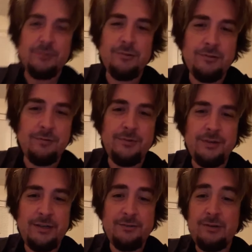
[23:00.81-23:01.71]
for a little
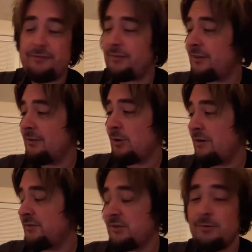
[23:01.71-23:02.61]
bit. I do have to get
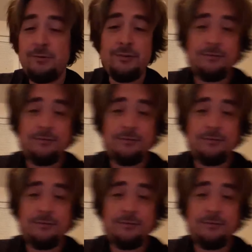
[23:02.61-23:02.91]
off soon,